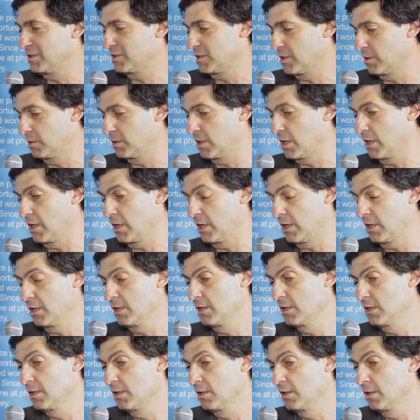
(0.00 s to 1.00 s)
So the
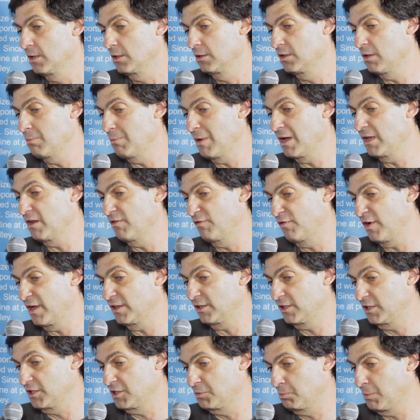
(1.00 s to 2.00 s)
the main
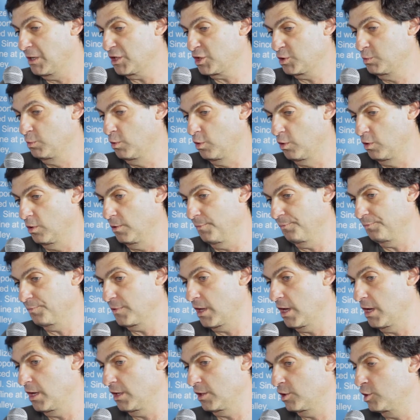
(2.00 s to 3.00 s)
event is much more uh,
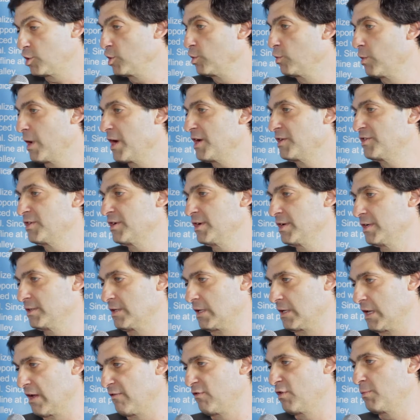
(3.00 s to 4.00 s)
curated,
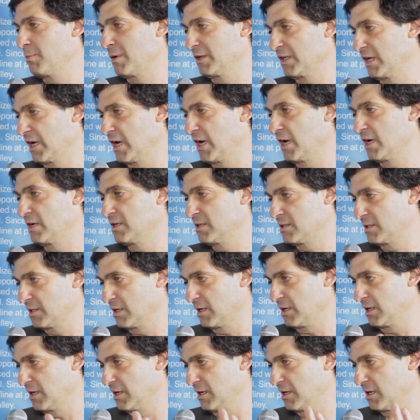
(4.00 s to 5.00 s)
and everybody has
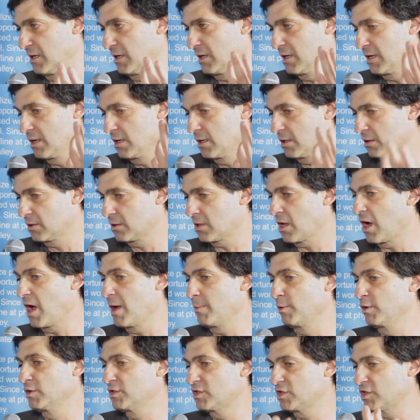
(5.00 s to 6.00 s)
uh,
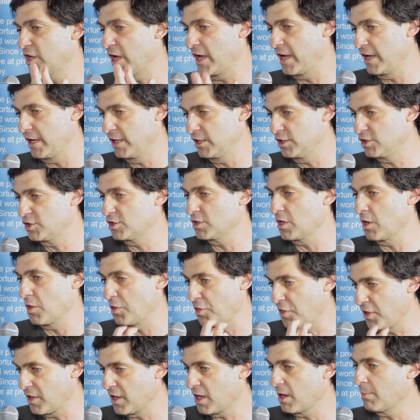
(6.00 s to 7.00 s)
time on stage,
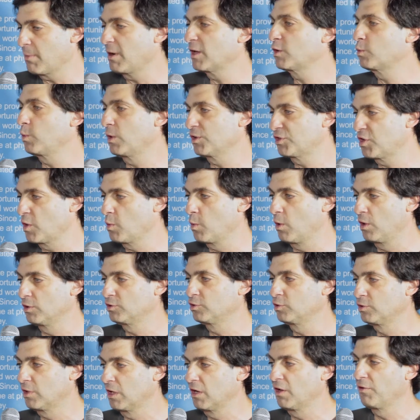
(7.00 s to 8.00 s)
thinking about what they want
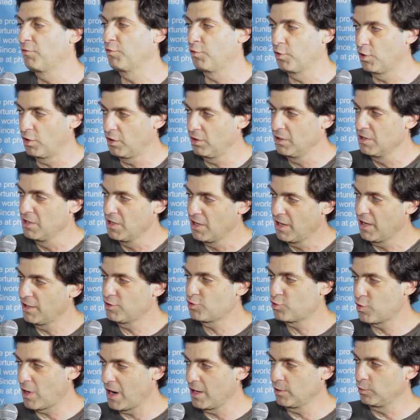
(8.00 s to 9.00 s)
to deliver,
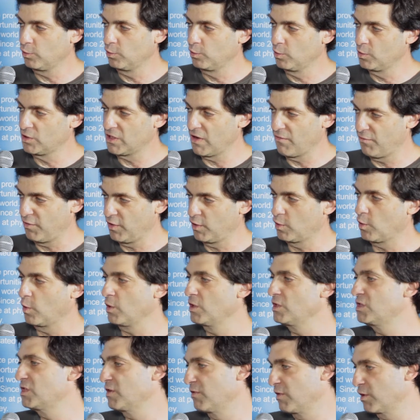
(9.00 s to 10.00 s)
and trying to do something
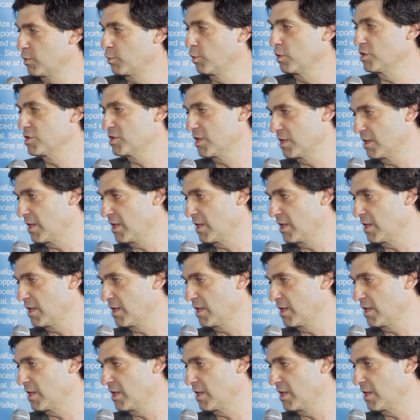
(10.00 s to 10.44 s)
cohesive across the